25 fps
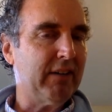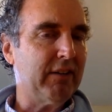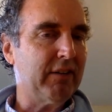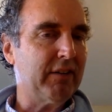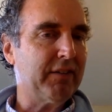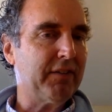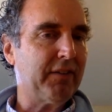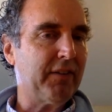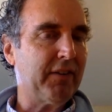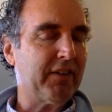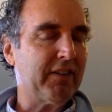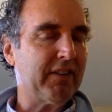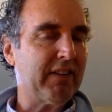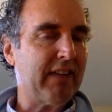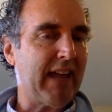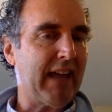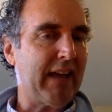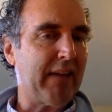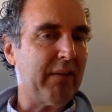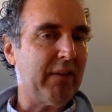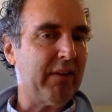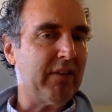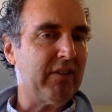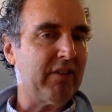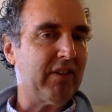whose first
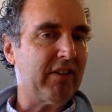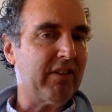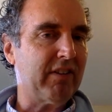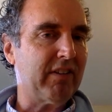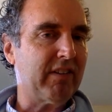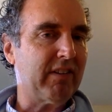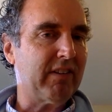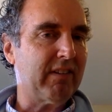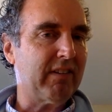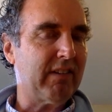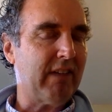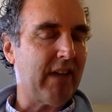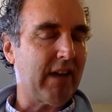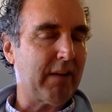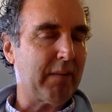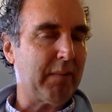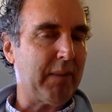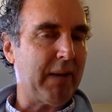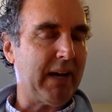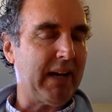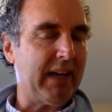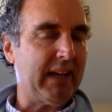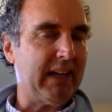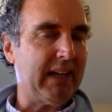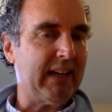language is
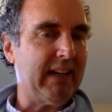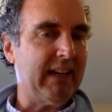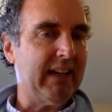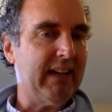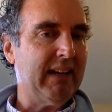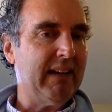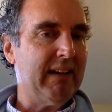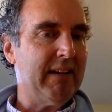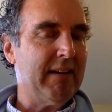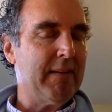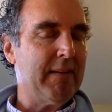Dagbani